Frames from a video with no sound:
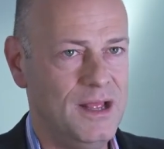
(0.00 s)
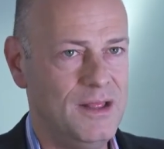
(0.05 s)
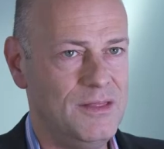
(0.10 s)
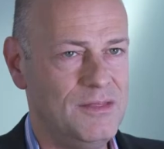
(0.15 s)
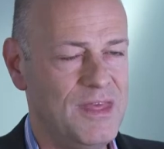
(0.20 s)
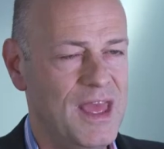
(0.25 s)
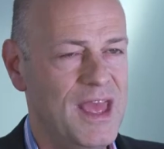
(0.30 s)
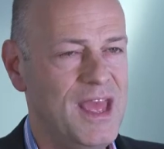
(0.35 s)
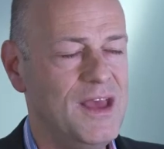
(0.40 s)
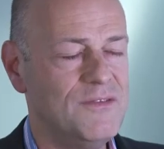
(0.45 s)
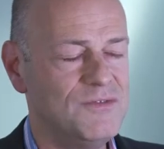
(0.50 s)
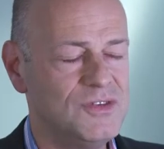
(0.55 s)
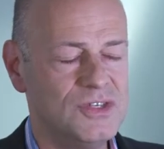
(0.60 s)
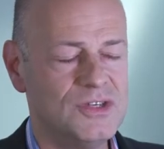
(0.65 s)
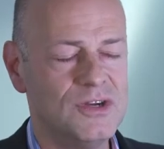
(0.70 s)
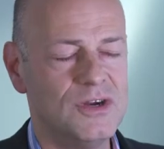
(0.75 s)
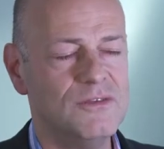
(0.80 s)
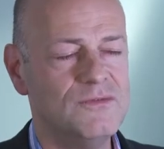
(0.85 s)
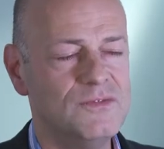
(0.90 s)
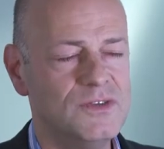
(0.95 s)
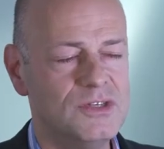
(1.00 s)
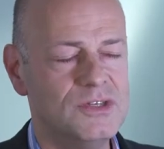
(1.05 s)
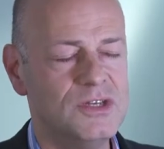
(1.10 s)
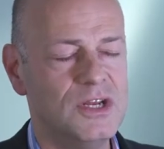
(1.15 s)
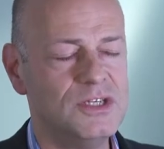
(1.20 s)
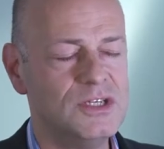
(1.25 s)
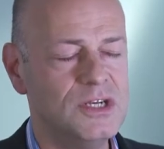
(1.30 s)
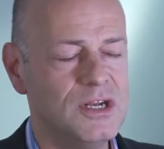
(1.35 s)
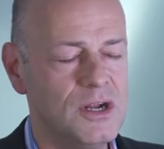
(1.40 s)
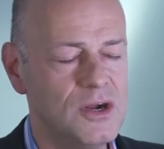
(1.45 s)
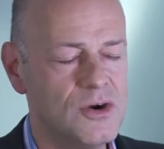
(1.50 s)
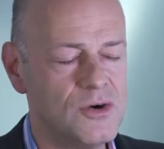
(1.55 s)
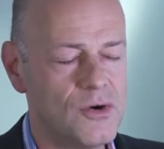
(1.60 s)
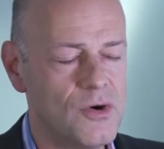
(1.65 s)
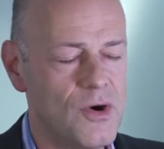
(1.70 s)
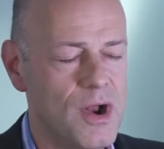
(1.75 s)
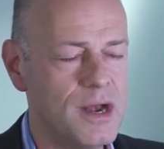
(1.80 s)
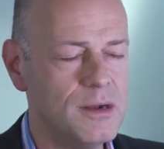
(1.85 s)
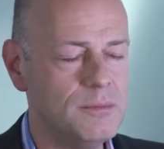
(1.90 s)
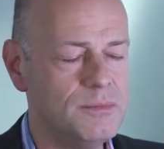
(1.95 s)
they have served such an
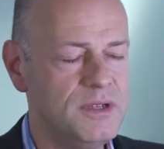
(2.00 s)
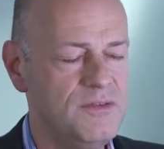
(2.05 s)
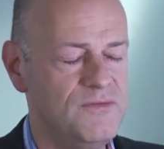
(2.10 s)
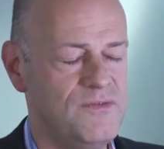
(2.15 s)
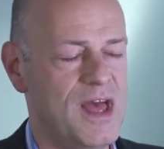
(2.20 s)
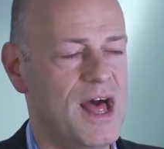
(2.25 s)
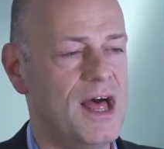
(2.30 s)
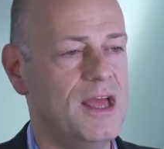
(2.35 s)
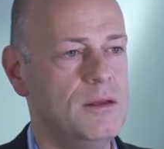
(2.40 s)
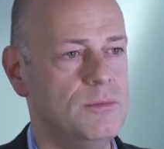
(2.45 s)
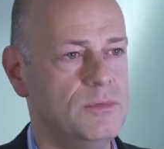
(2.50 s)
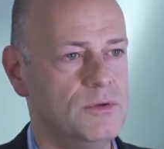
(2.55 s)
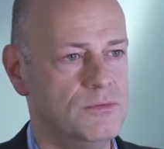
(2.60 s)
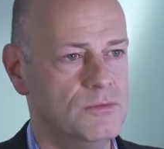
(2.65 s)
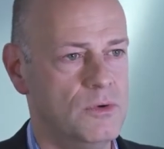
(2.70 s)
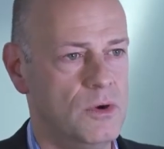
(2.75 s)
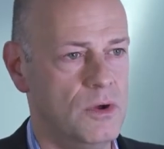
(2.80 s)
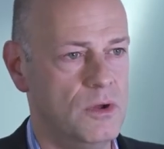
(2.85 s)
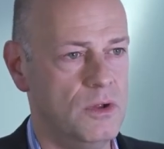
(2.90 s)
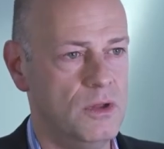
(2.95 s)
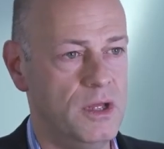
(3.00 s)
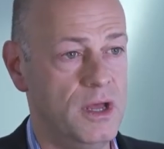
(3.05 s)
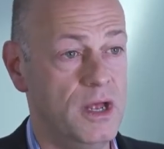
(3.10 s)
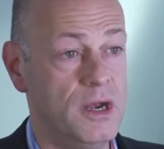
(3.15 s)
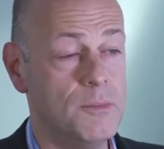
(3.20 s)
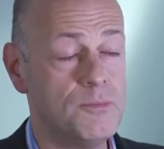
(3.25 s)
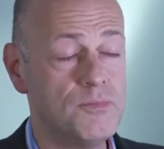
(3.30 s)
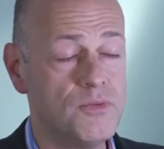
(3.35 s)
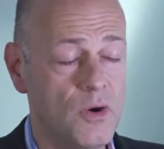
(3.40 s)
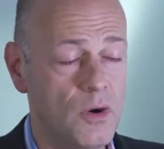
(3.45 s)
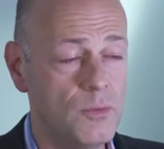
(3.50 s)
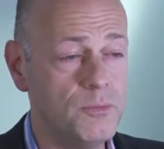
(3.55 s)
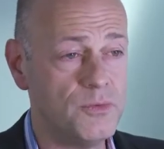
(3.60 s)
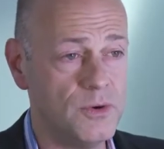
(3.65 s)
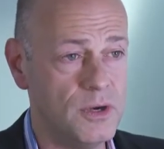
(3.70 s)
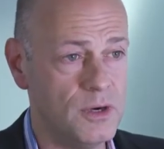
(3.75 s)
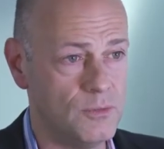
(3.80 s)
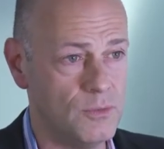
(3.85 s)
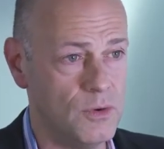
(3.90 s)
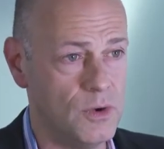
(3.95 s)
incredibly valuable role, an
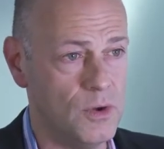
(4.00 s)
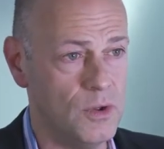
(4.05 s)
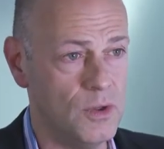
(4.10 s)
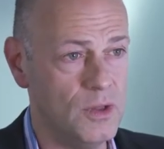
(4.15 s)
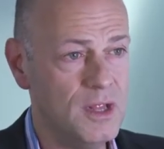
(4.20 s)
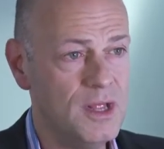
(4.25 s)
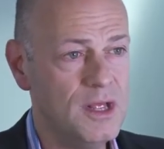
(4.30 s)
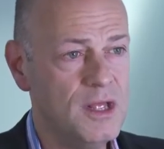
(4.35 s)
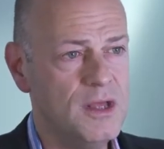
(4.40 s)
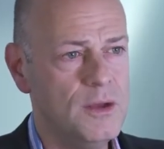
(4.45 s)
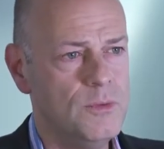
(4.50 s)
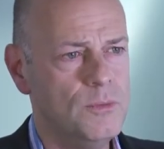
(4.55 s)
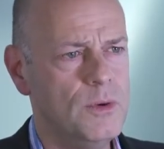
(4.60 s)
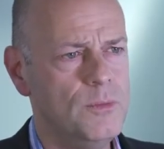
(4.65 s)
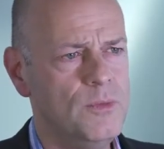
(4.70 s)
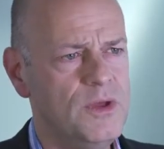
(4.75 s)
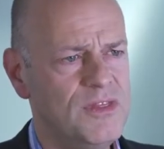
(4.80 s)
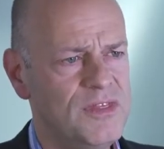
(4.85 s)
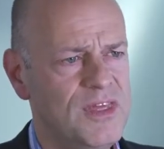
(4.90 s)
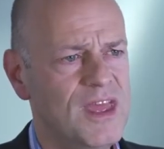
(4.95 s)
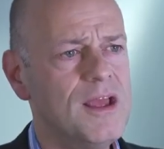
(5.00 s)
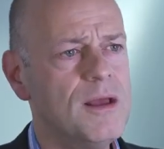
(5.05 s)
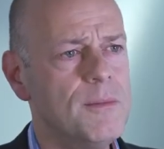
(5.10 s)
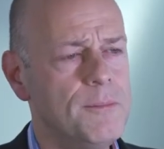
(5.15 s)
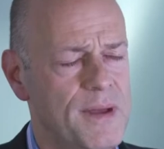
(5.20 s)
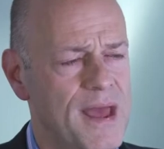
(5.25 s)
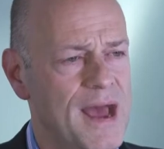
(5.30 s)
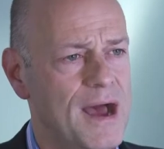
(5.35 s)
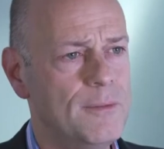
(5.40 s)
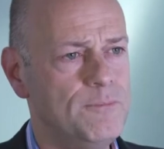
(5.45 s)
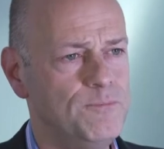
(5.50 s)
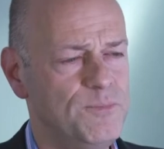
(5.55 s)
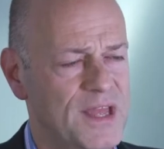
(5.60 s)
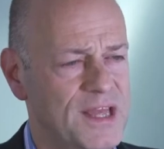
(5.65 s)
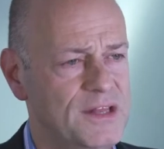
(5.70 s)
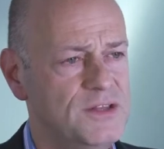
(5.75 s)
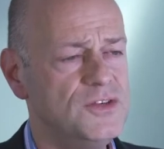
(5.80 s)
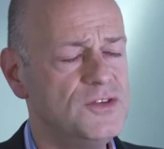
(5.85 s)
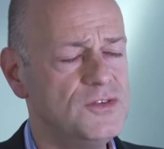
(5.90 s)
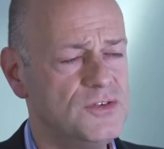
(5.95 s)
appropriate role, when we think about
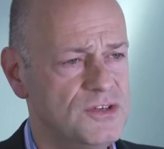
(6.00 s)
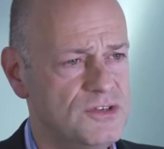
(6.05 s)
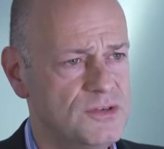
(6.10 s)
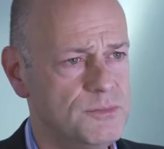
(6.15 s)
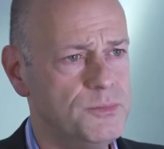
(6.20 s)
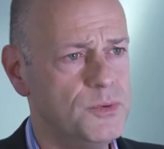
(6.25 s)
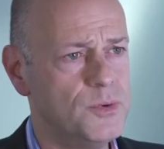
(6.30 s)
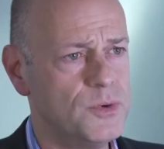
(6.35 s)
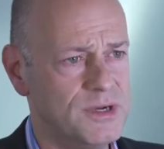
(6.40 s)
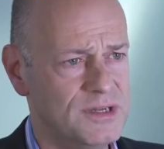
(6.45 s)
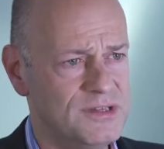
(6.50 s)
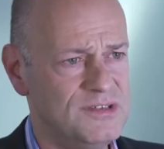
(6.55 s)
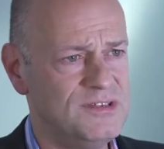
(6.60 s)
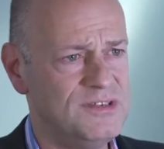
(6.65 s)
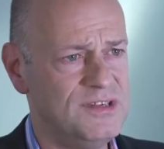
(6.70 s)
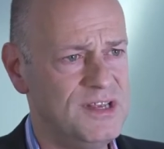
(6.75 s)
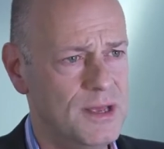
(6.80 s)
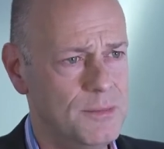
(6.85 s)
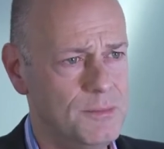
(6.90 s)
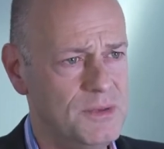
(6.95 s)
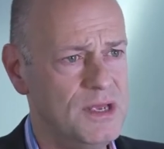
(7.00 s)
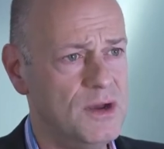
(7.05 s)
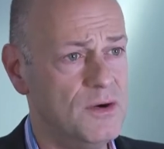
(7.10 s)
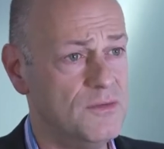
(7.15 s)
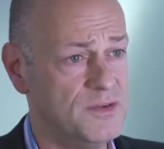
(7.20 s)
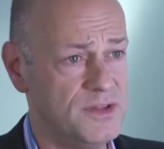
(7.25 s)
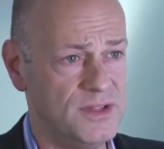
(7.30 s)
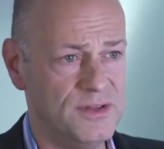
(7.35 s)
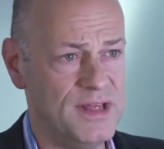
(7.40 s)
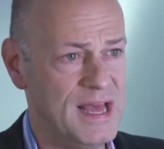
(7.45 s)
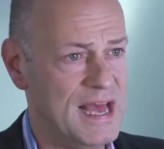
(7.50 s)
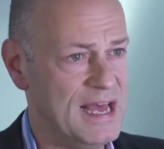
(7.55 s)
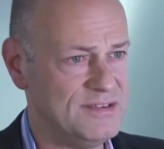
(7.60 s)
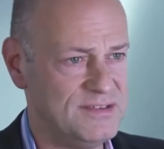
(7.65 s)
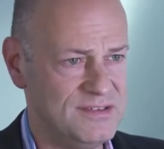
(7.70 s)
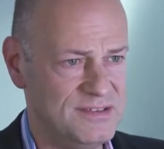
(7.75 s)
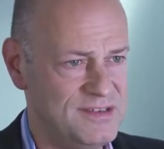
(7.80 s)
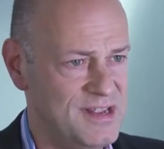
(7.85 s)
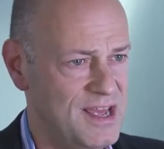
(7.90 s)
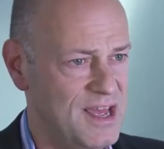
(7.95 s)
industry supported CME over the
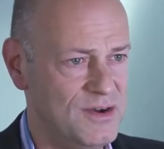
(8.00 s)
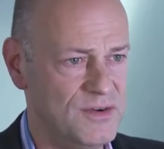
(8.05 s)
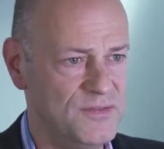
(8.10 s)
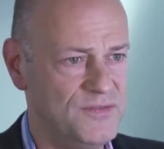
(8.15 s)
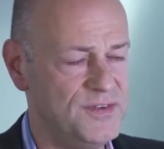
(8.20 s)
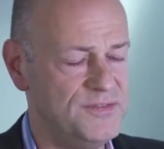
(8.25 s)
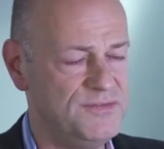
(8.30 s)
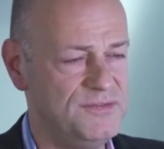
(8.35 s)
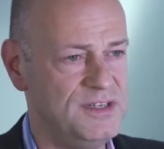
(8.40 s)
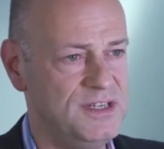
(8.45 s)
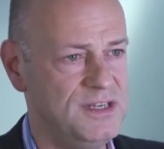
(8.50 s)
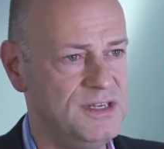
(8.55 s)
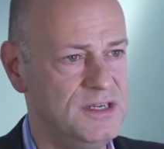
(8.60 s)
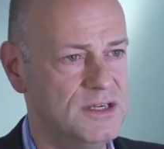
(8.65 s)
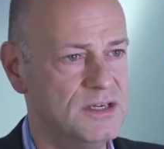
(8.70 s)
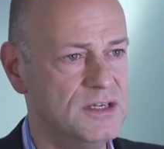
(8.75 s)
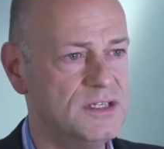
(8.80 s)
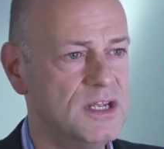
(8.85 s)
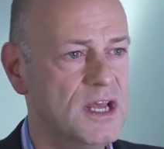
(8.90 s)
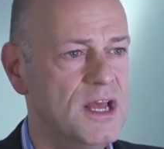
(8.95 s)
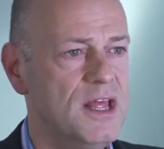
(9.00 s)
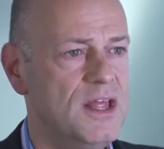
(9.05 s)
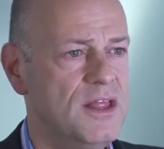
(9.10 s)
last 10 or 15 years,